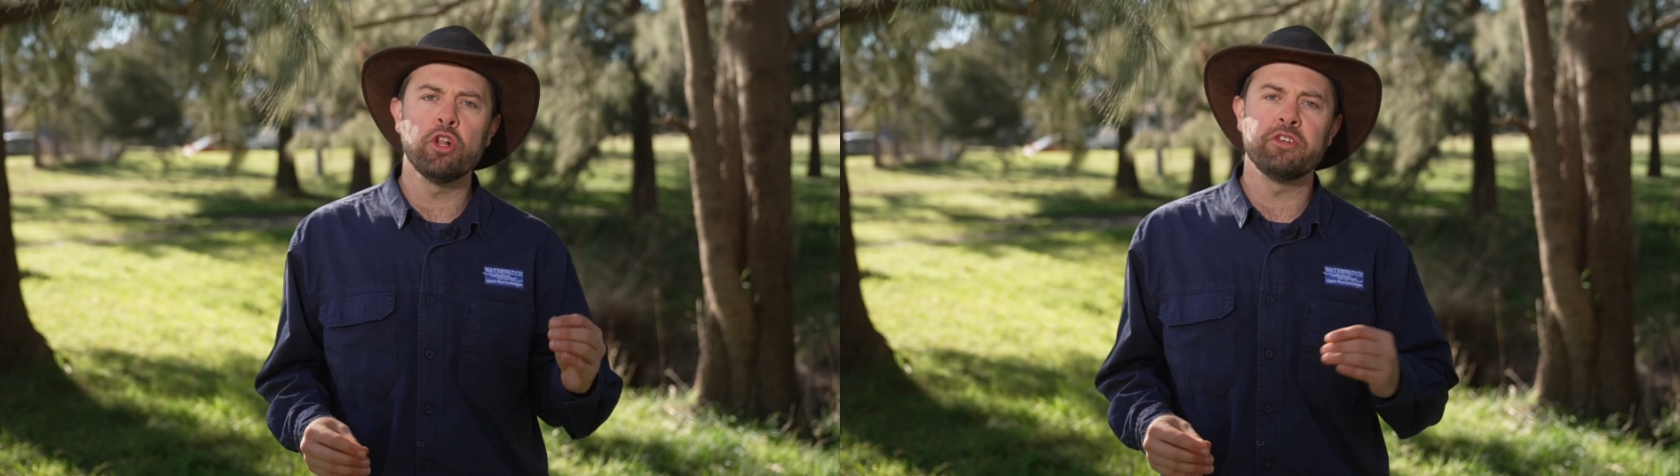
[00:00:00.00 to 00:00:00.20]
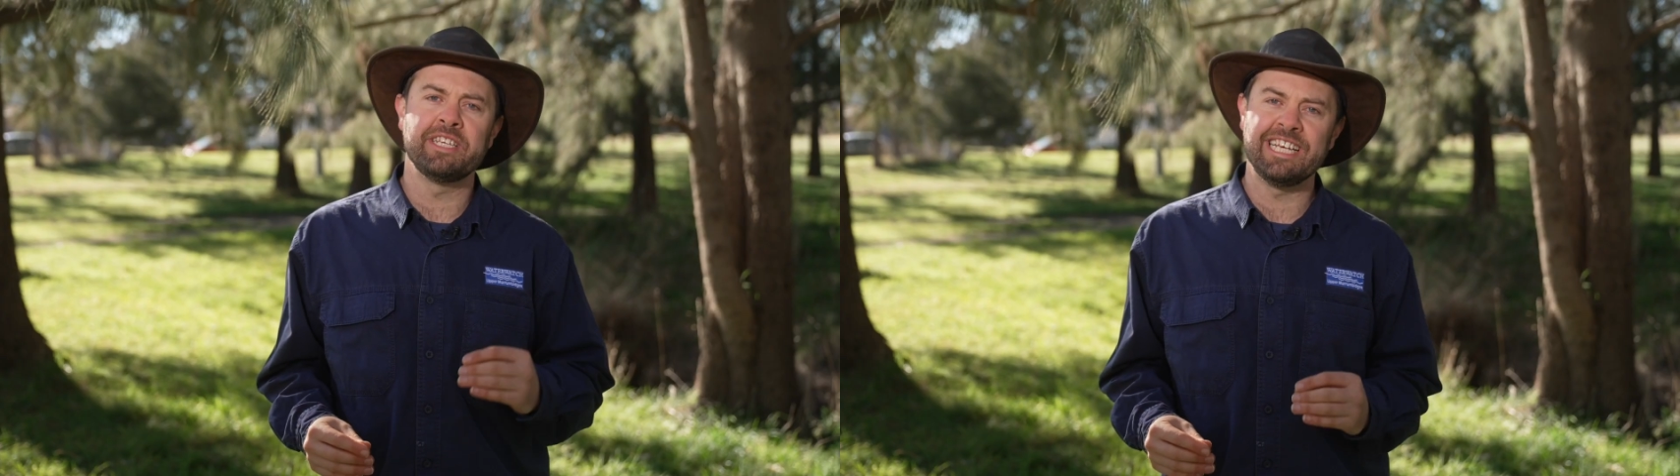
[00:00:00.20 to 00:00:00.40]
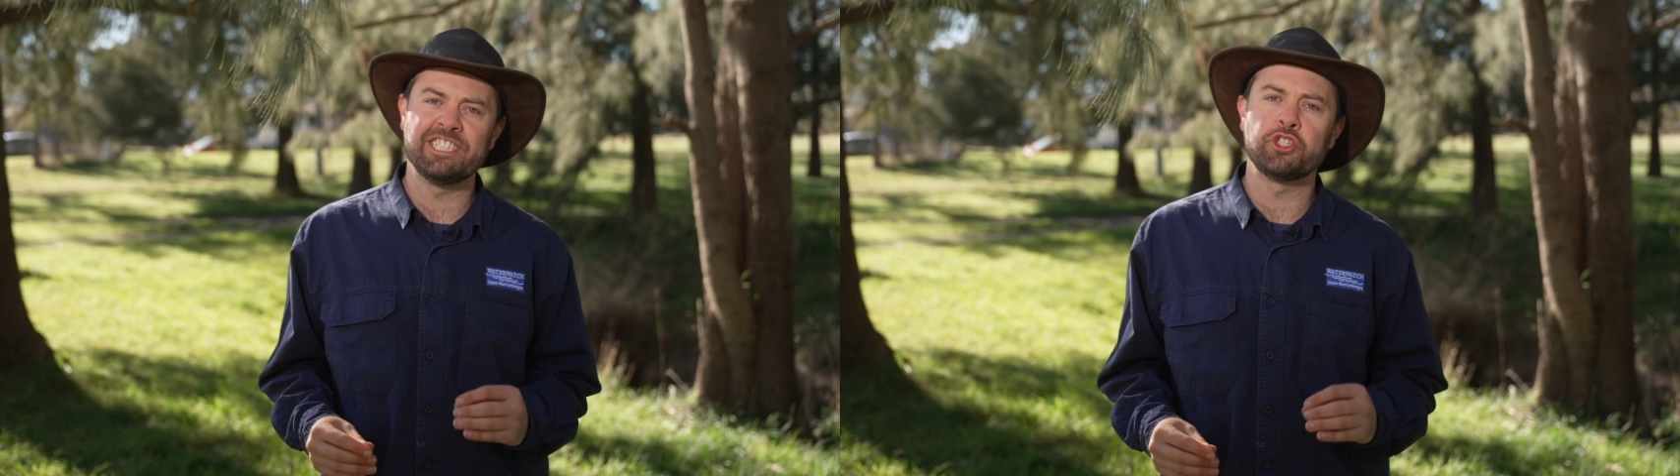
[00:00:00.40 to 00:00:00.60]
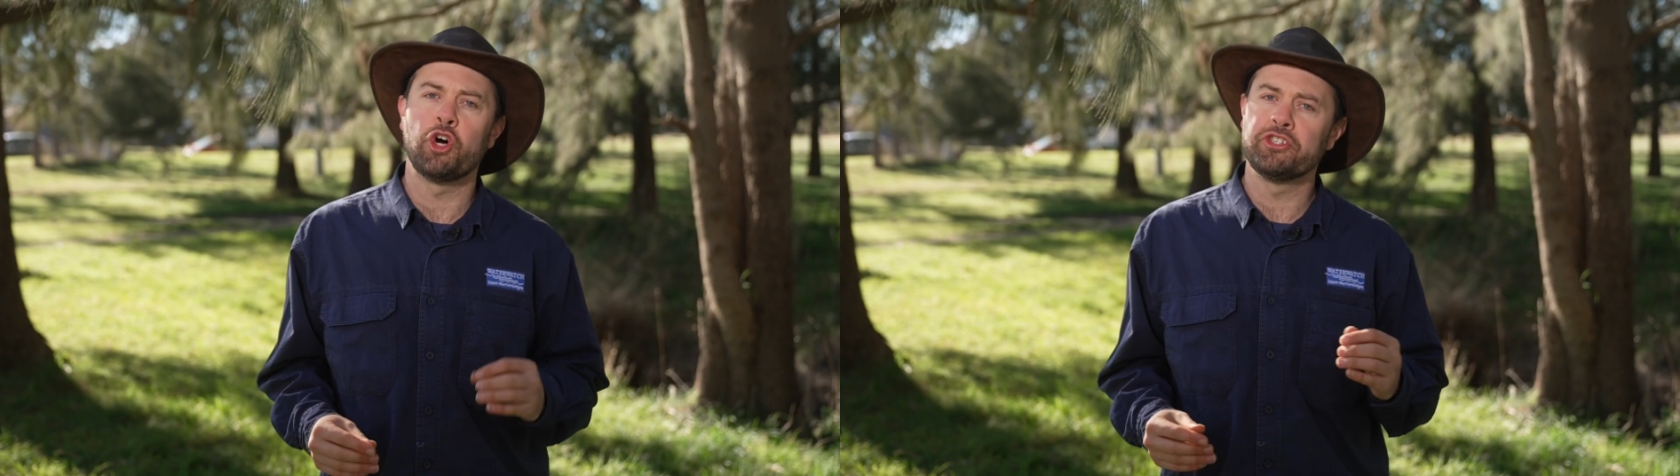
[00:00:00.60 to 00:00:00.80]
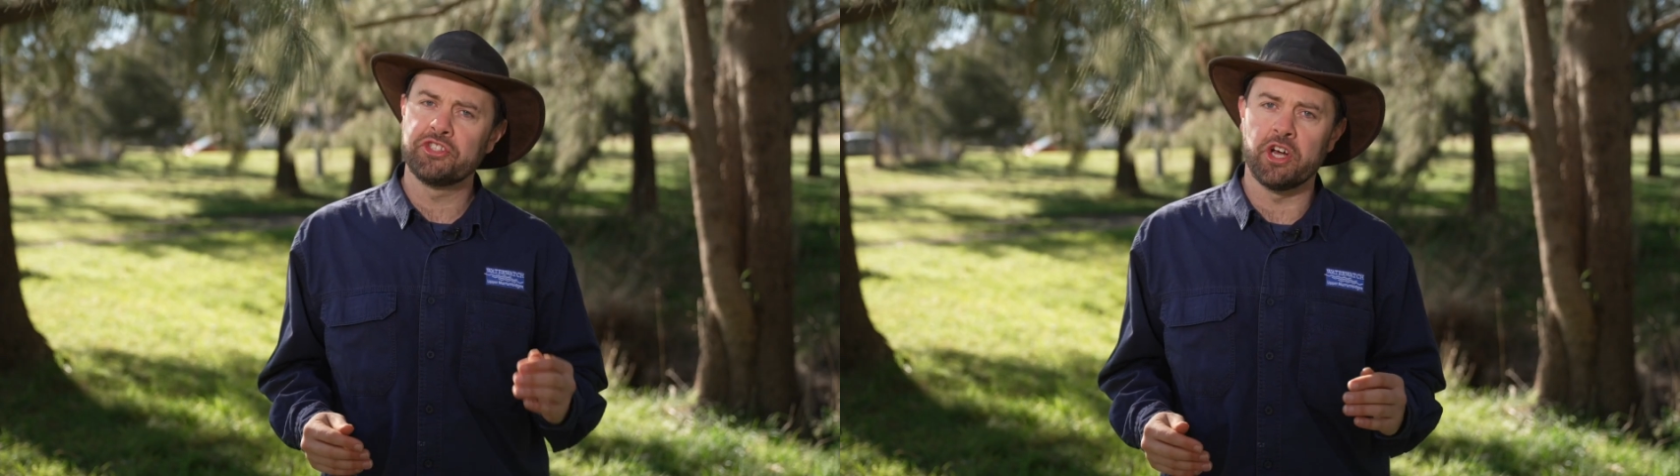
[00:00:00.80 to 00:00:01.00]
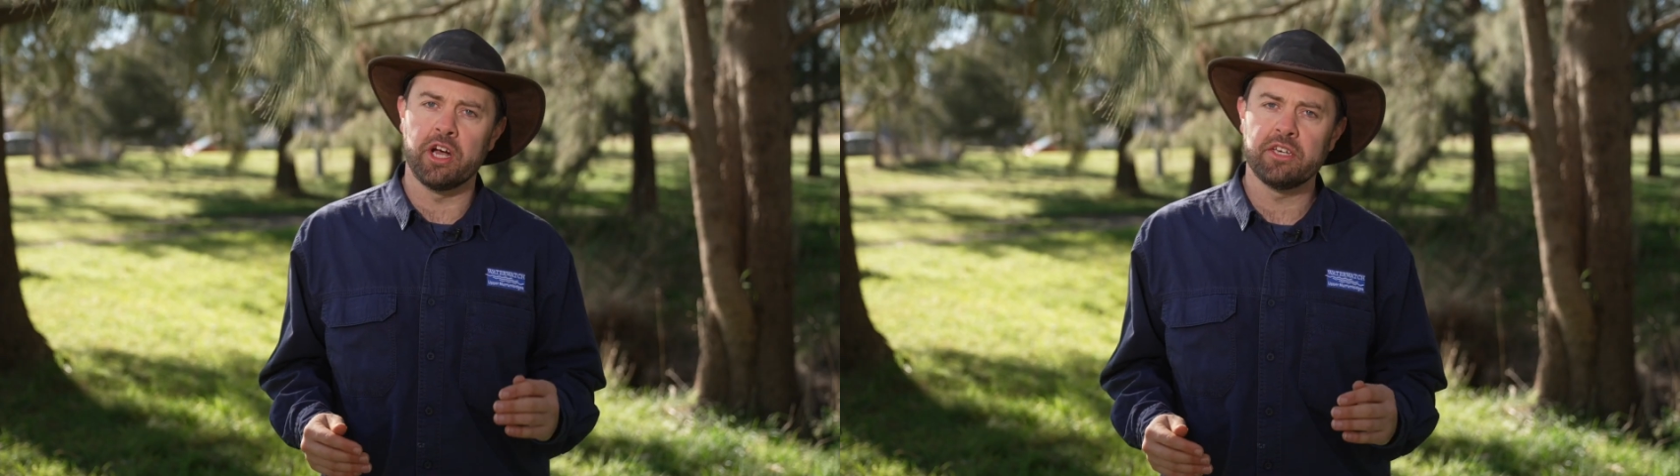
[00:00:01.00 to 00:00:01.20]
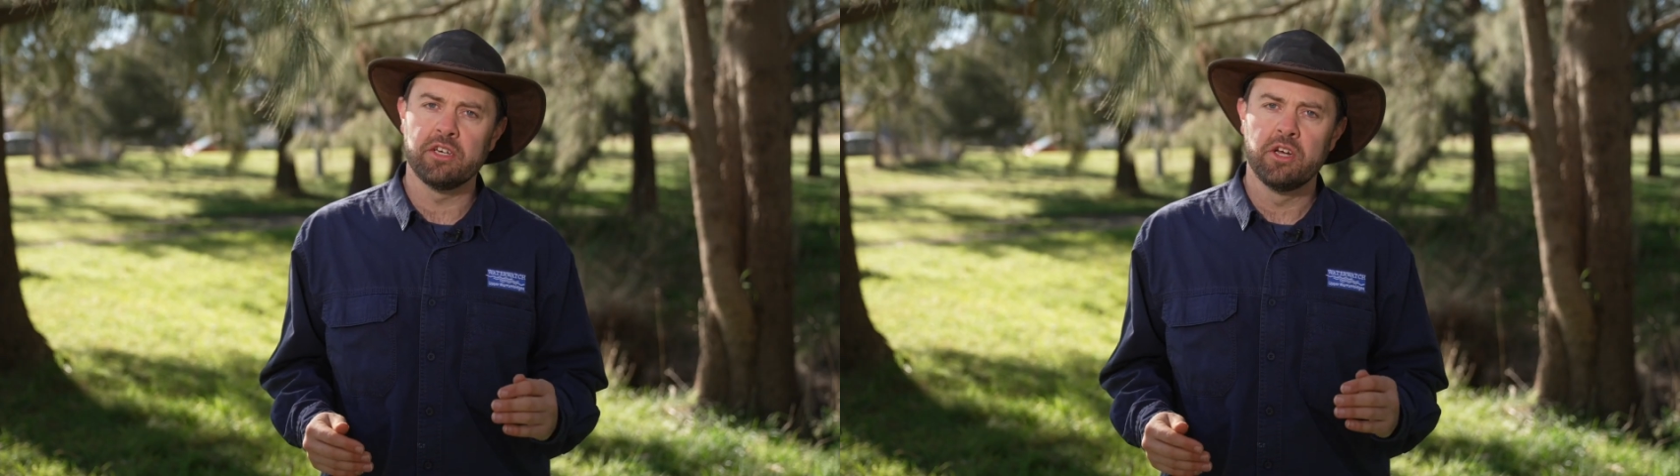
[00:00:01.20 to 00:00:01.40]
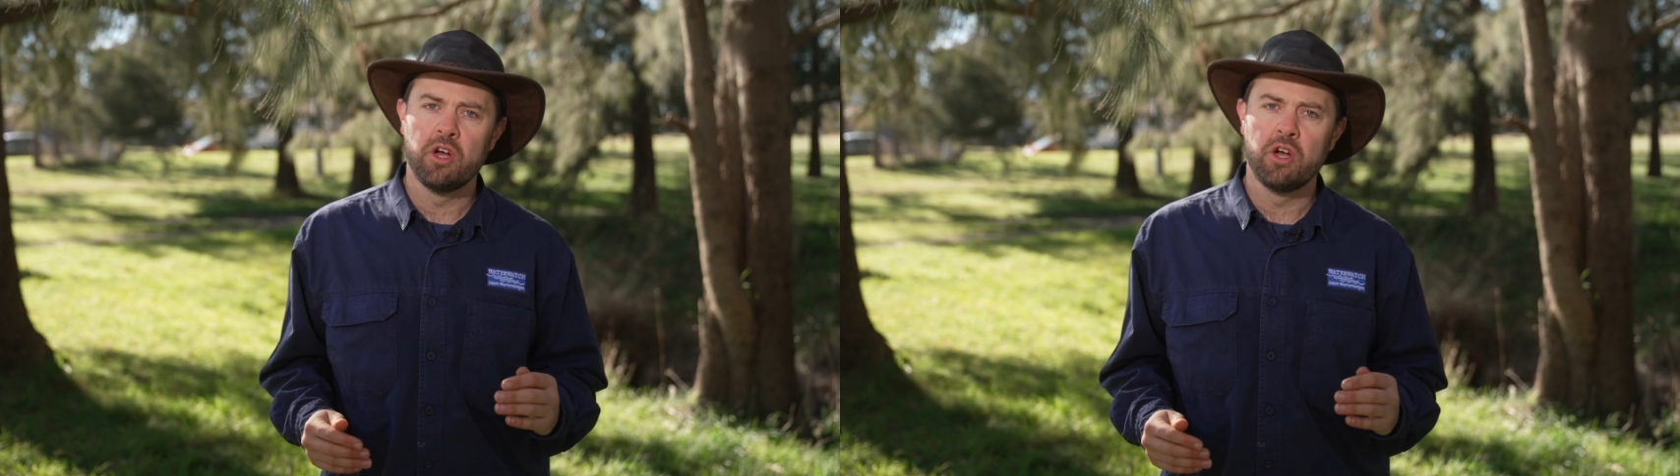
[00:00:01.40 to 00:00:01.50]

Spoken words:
your tests on site